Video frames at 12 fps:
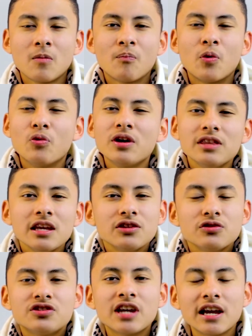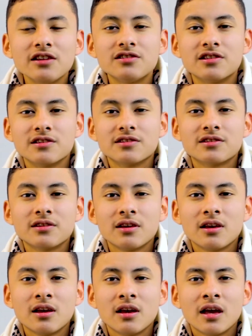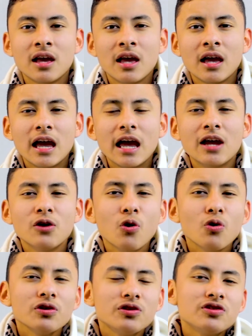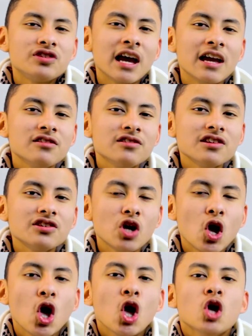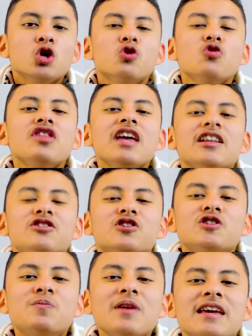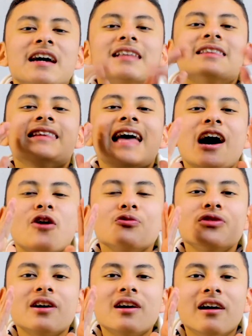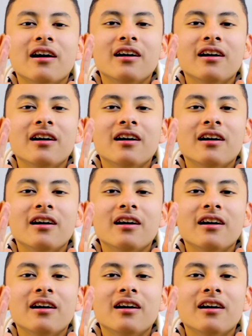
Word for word: But we need to change this. In order to change this, you need to speak louder,